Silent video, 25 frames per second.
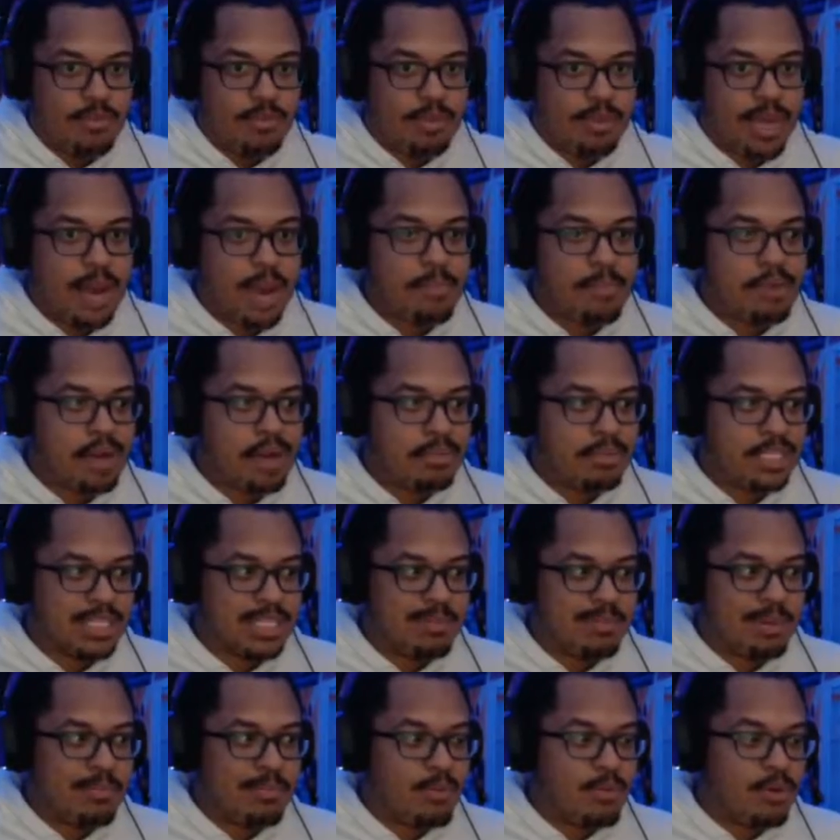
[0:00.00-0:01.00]
me. I probably
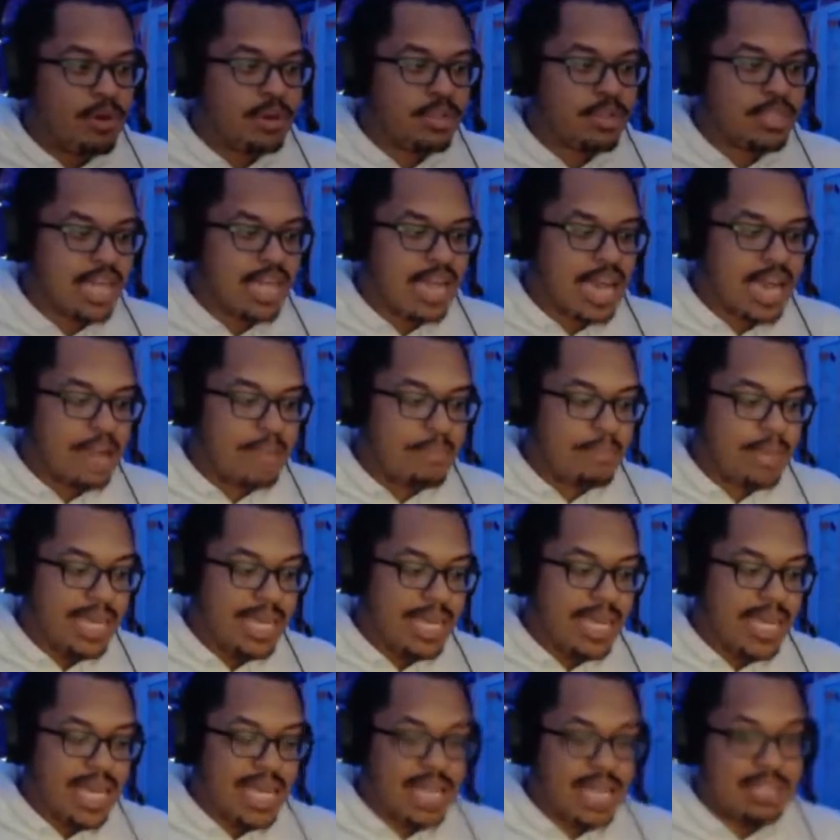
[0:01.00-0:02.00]
spent more time
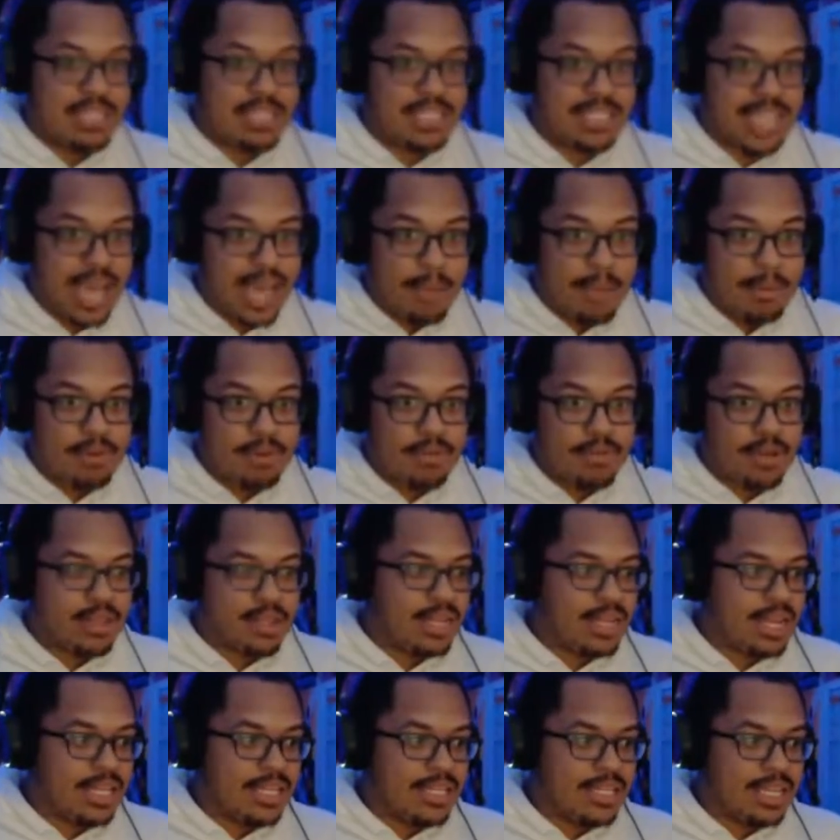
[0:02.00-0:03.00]
in Salmon Run
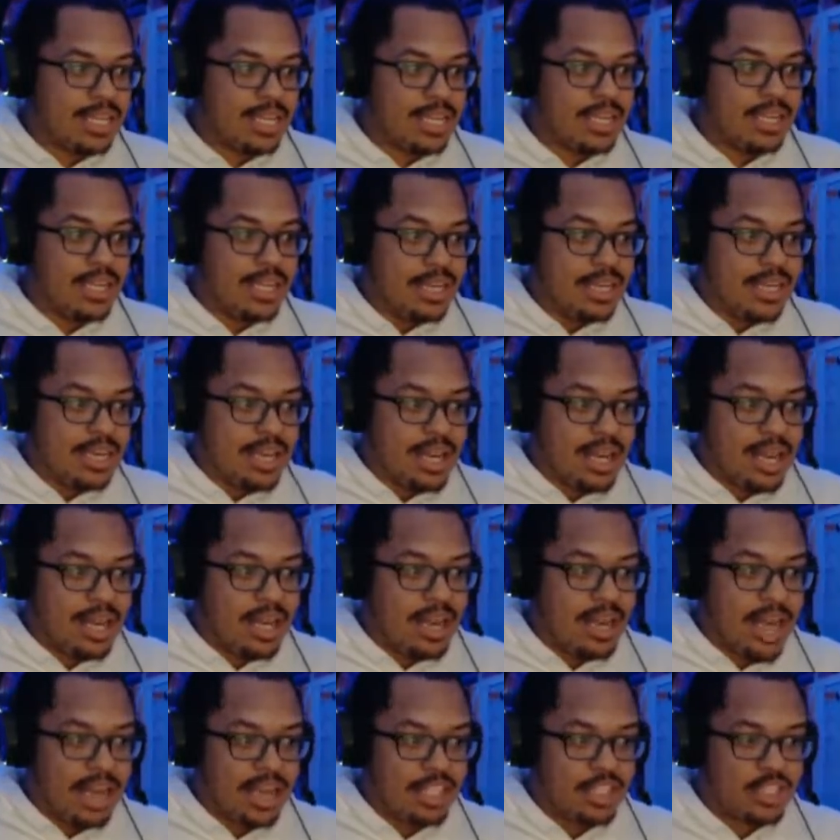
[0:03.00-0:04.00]
than I did in
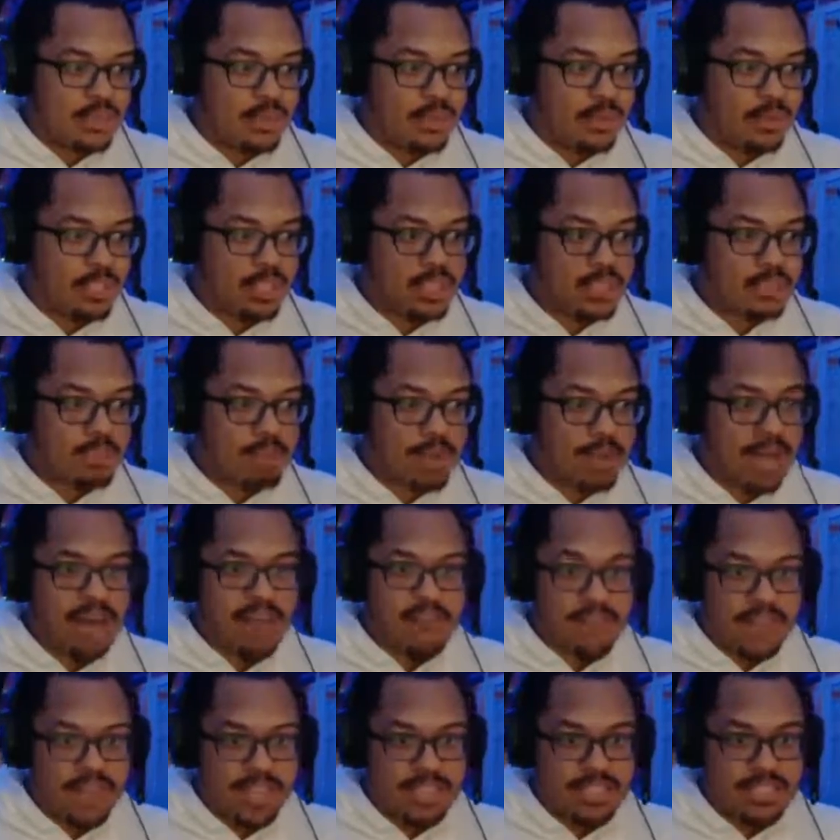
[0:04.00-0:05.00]
actual
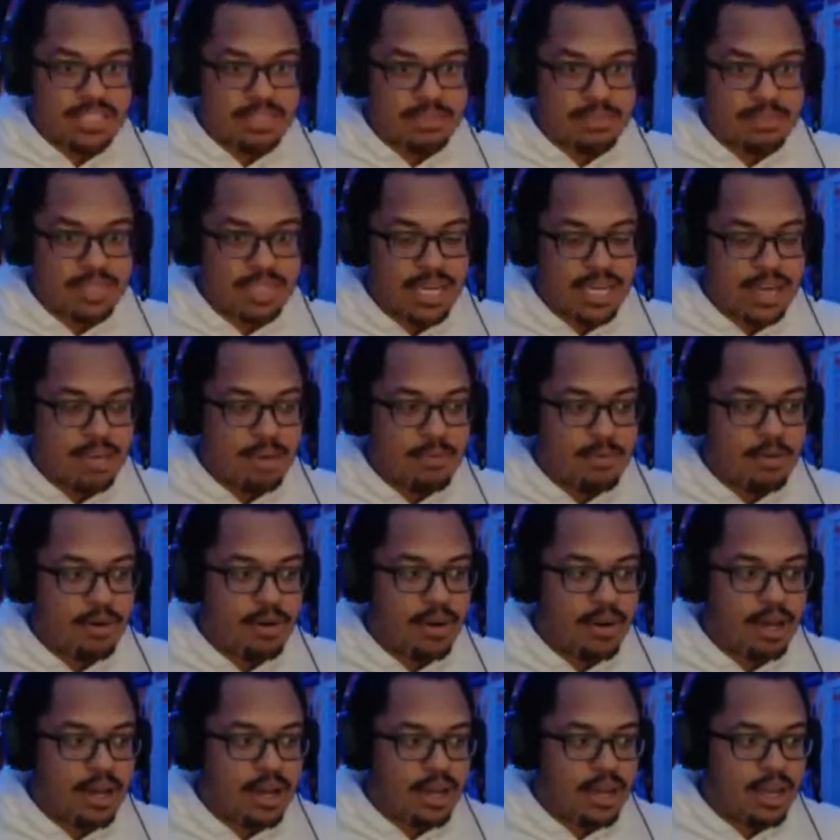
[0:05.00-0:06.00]
Splatfest sometimes, or
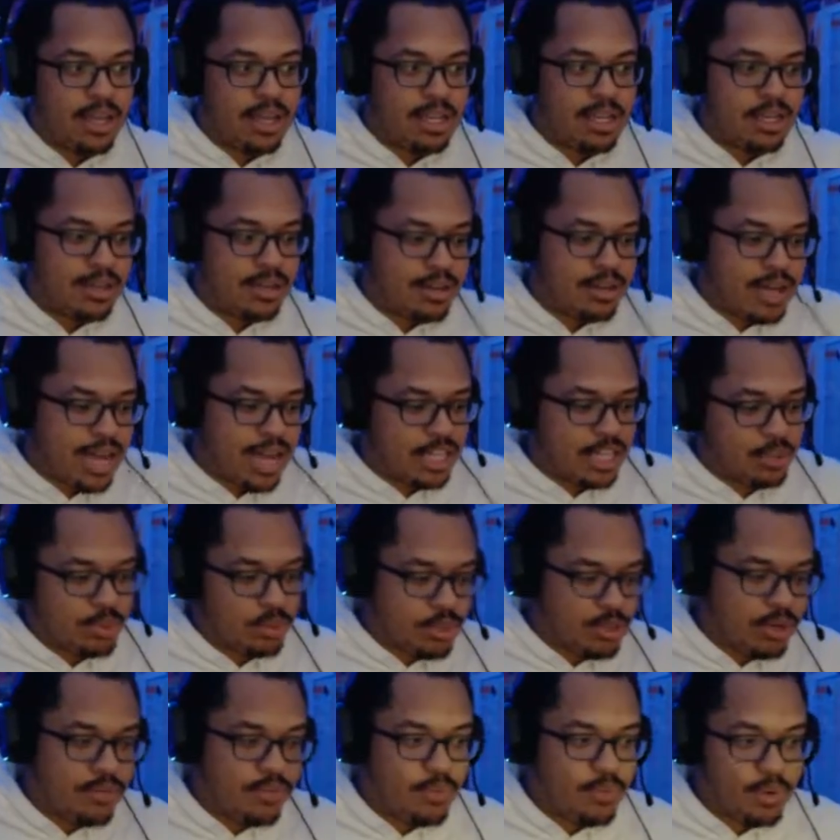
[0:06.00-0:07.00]
uh, in actual
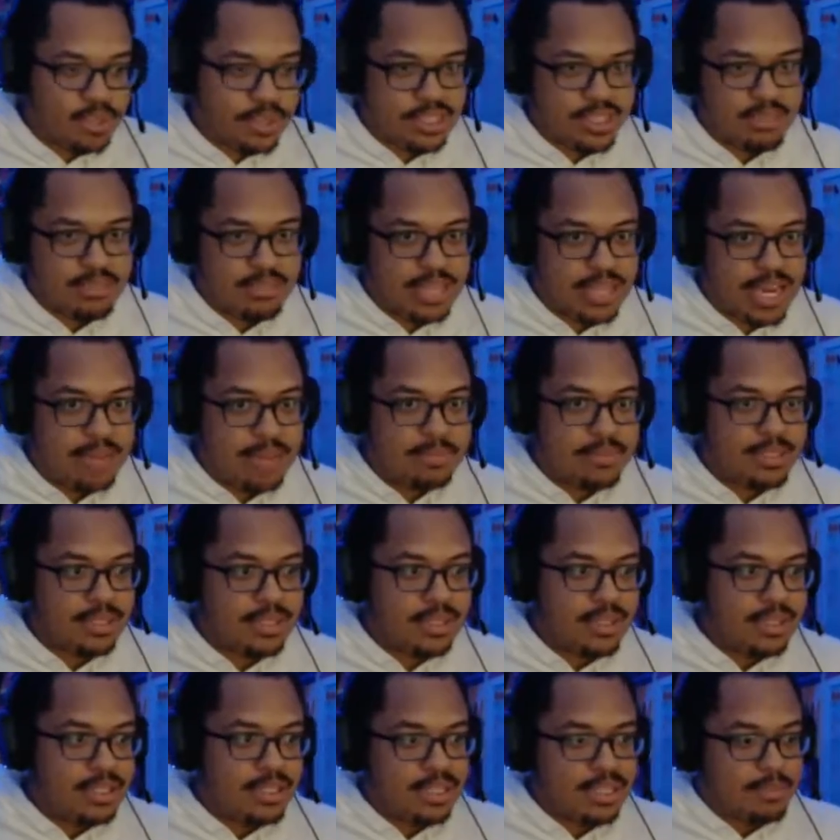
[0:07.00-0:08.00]
Turf Wars sometimes,
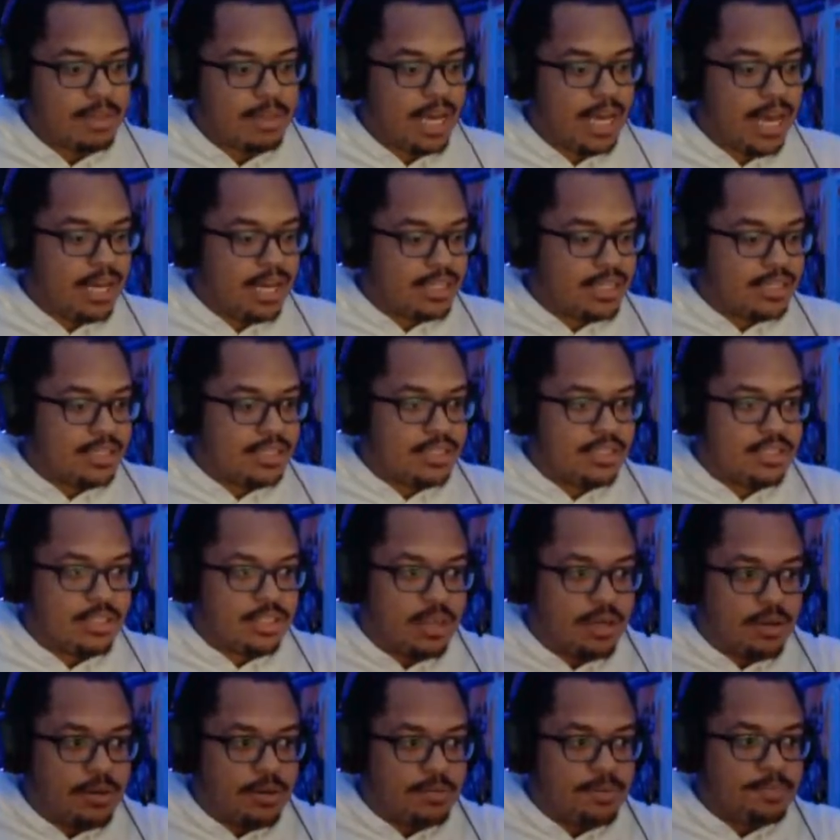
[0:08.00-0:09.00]
to be honest.
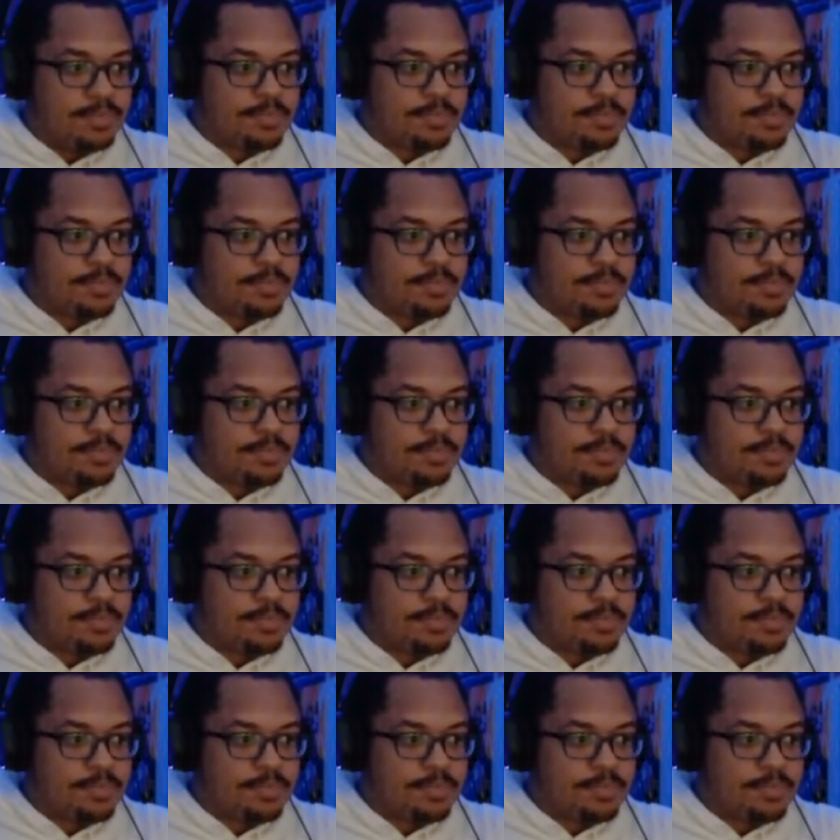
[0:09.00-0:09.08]
So...